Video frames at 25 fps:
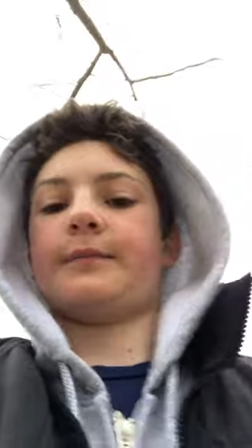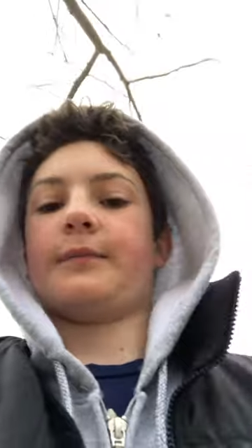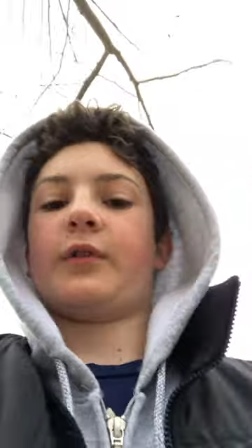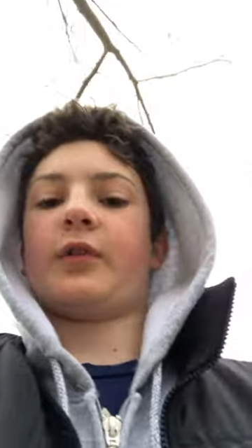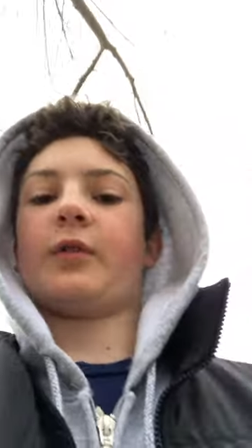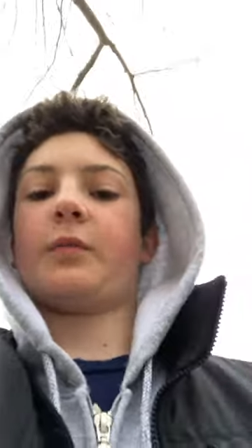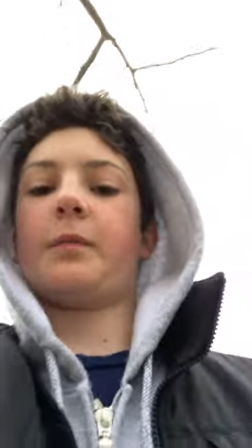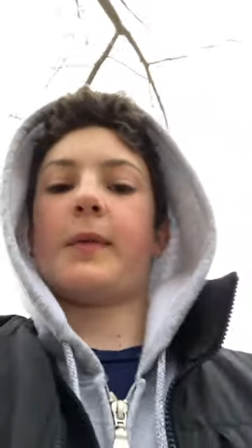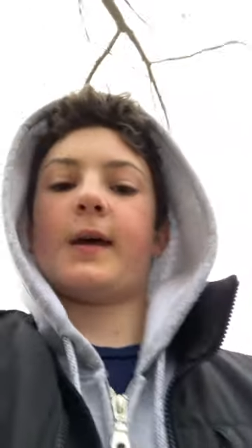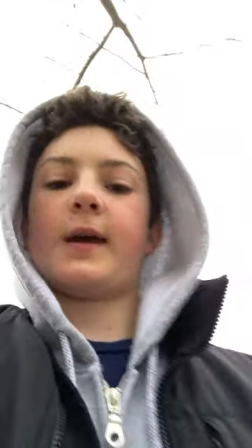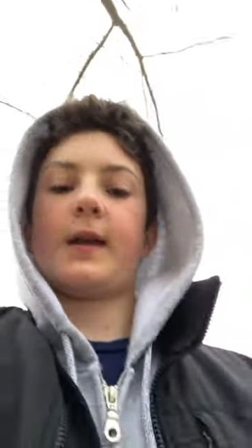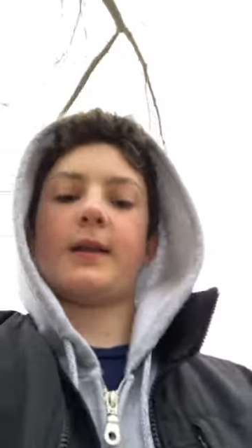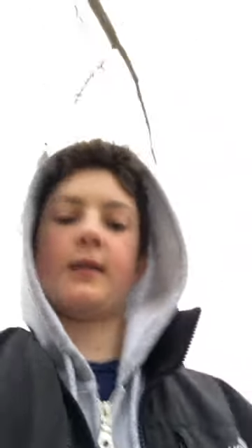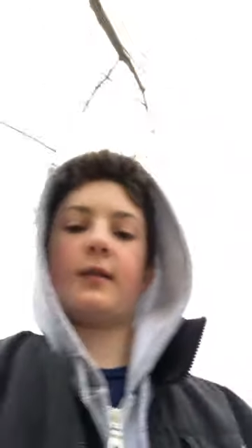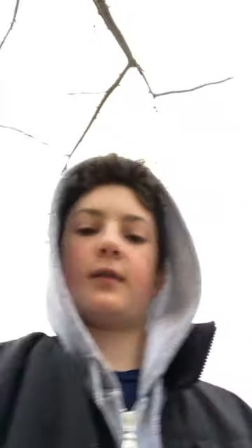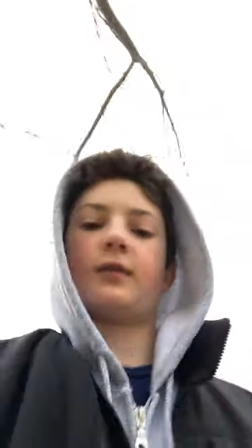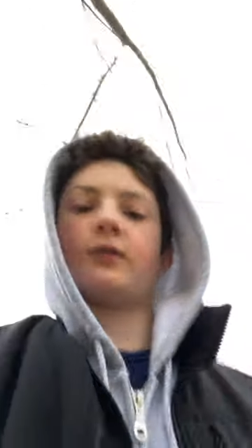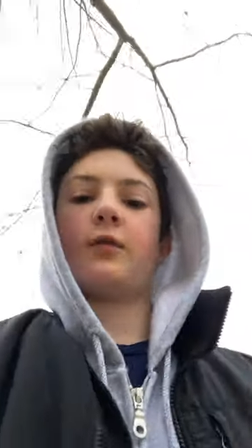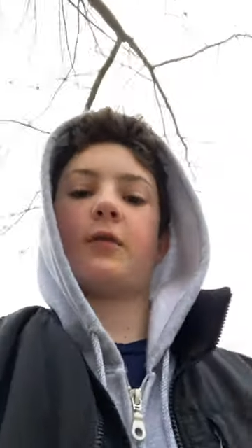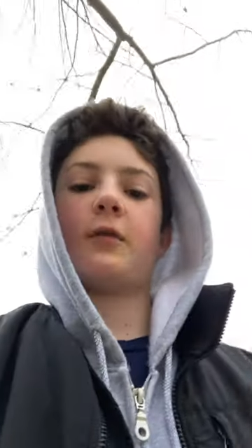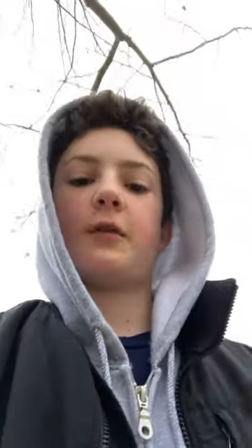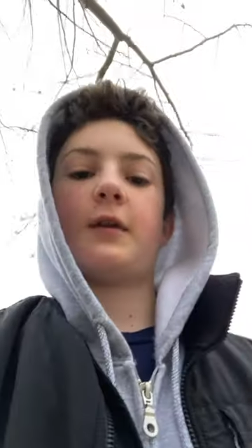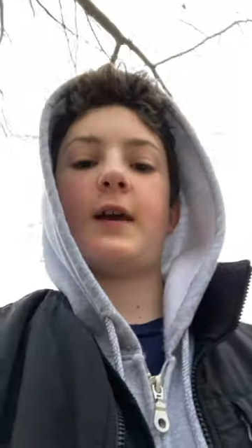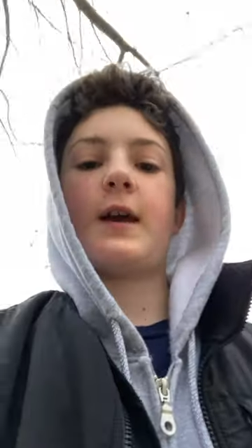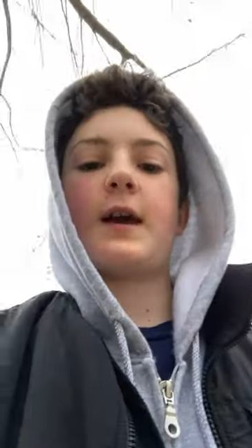spend
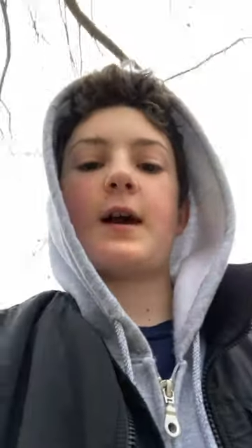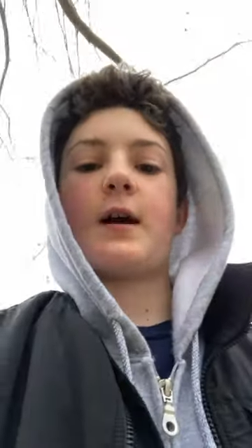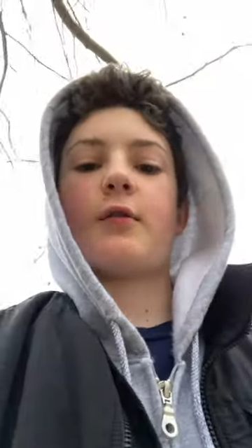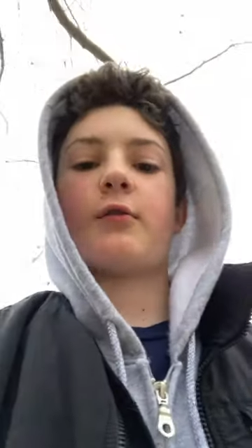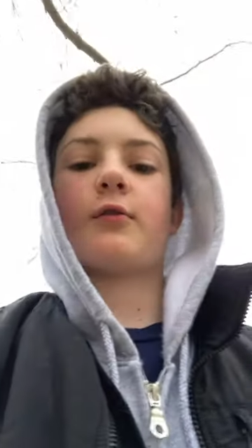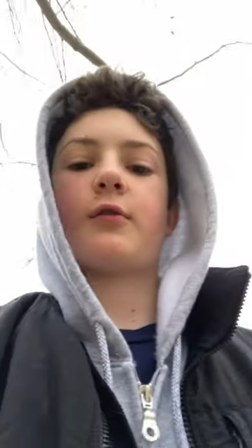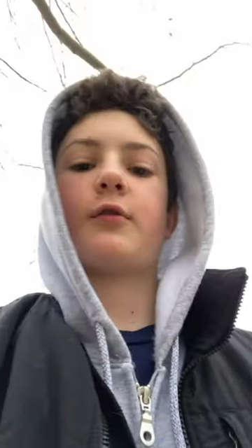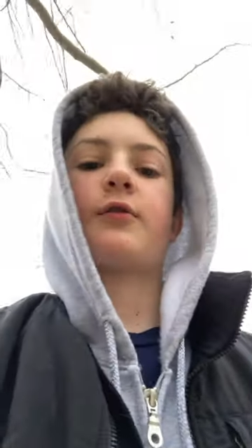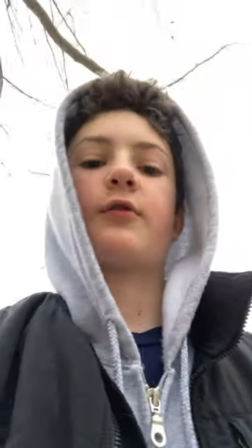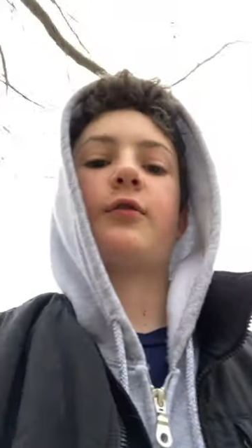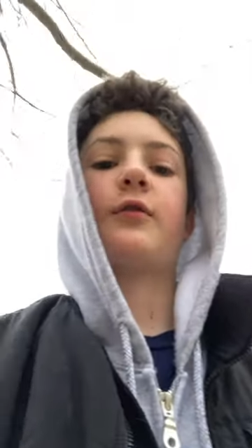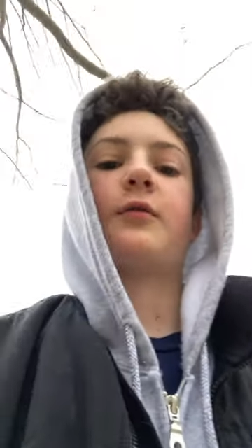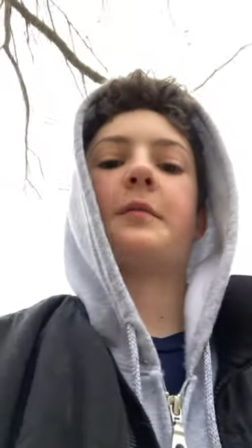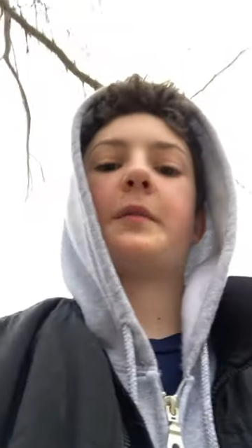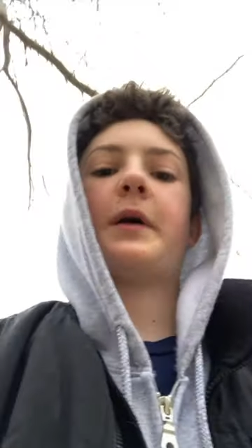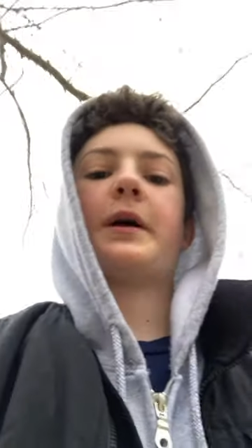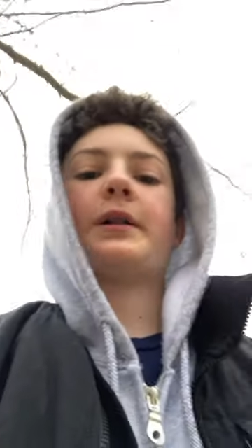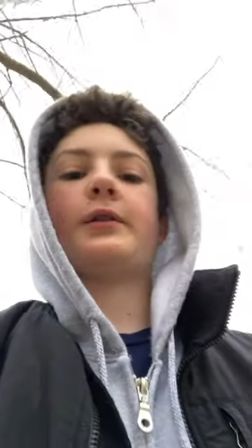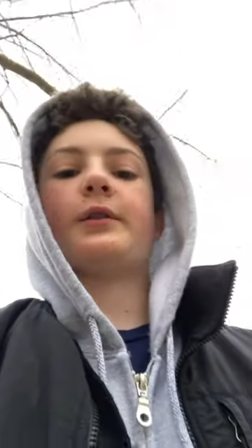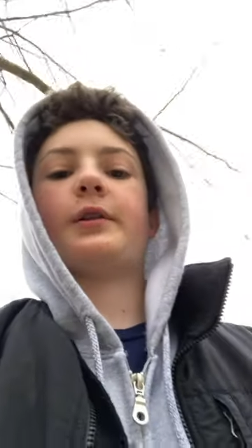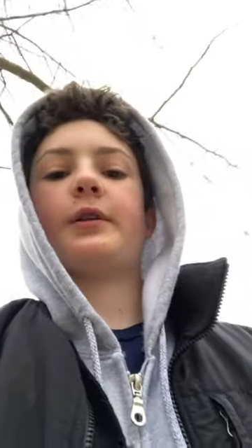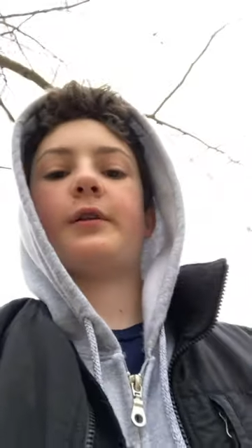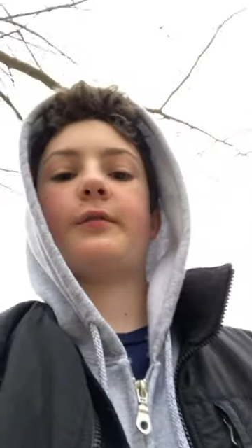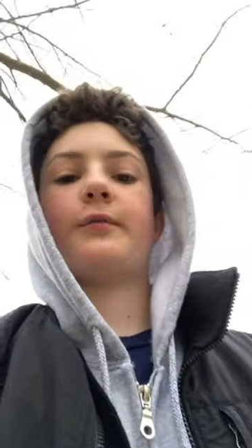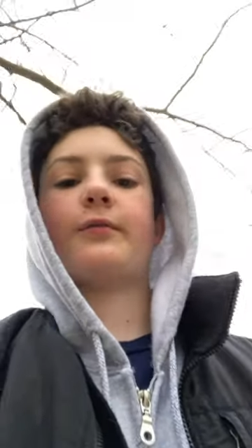30 hours of my
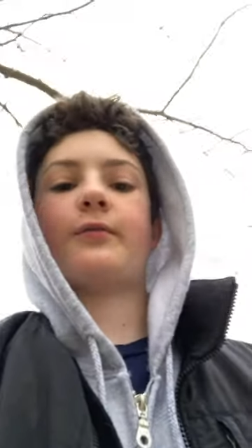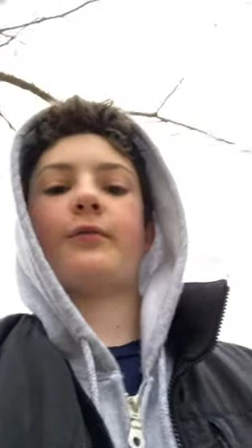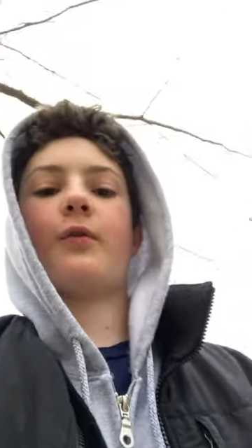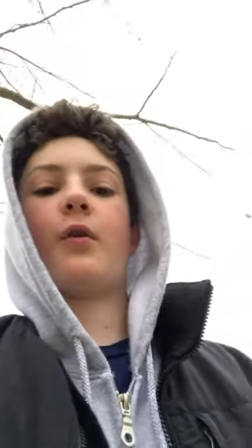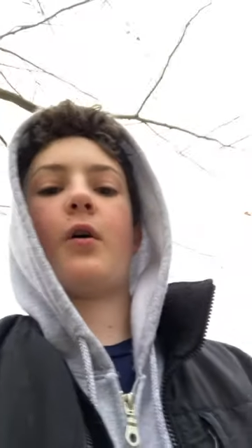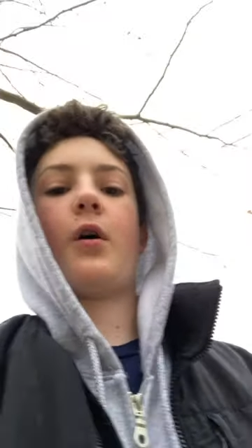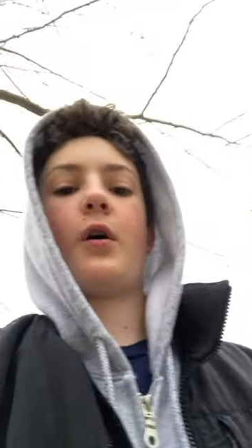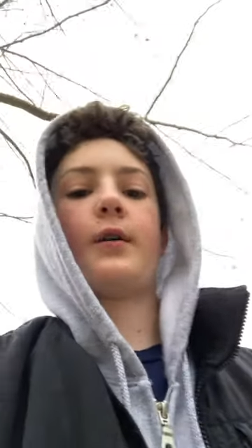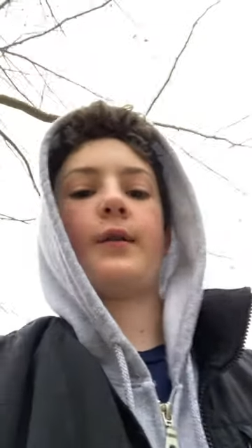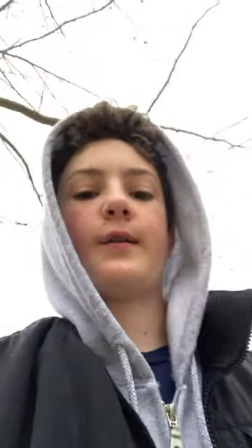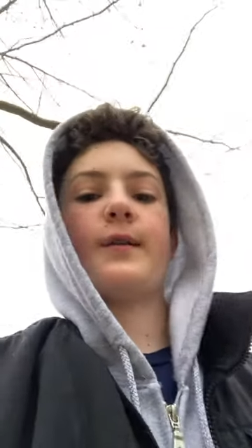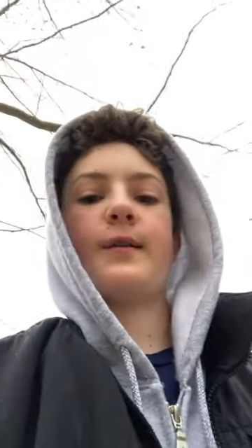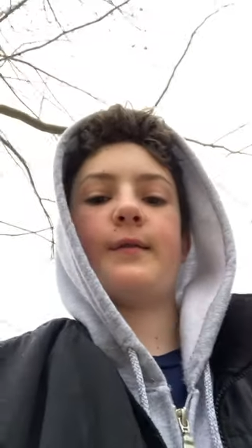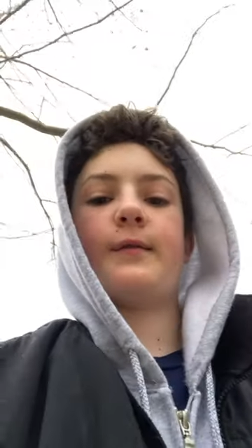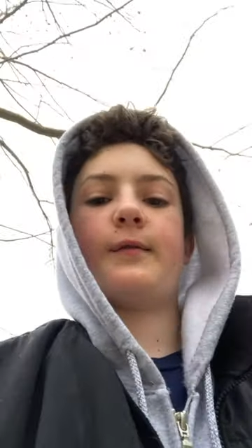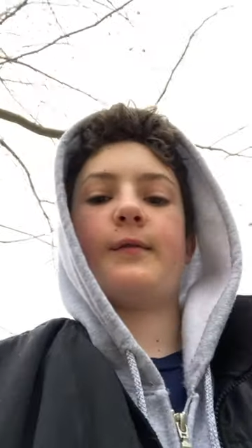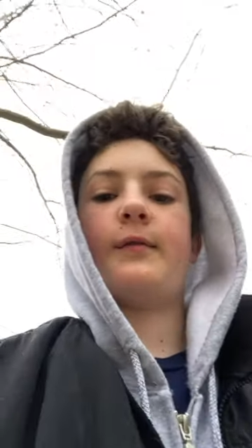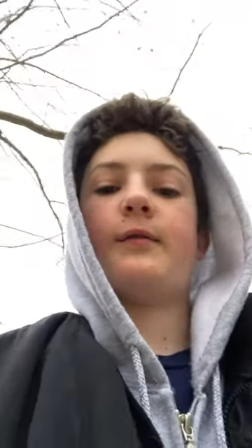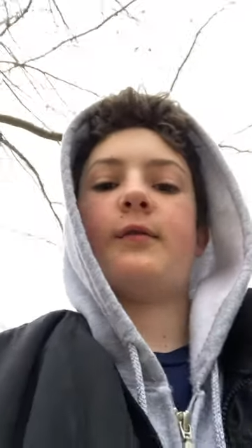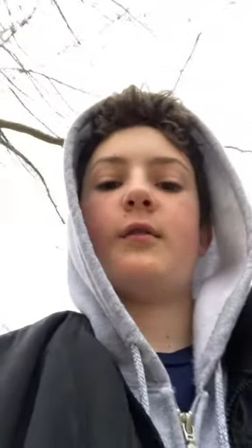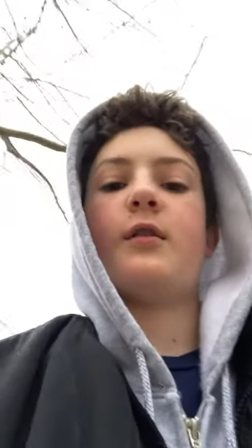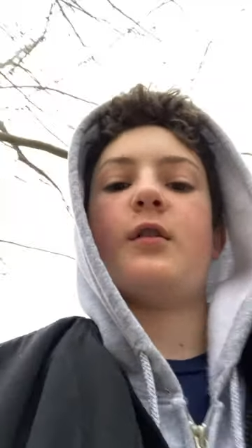life walking